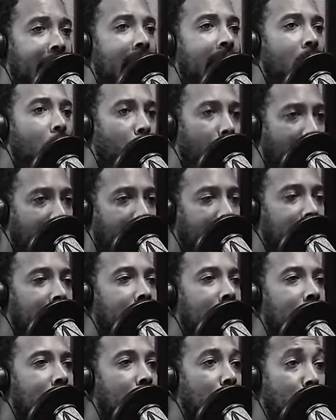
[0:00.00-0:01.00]
Right.
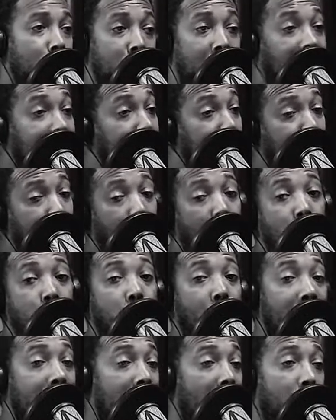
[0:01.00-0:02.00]
You're not just going to
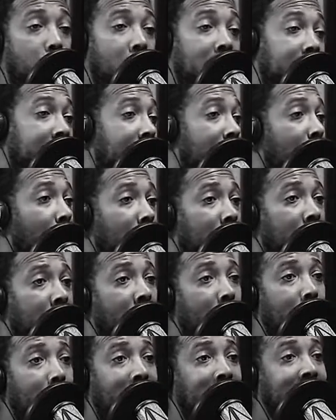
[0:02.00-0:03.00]
wake up one day, go to the
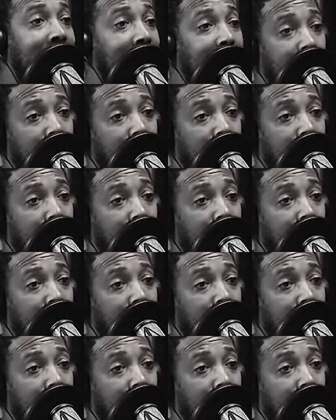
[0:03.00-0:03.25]
corporate plantation,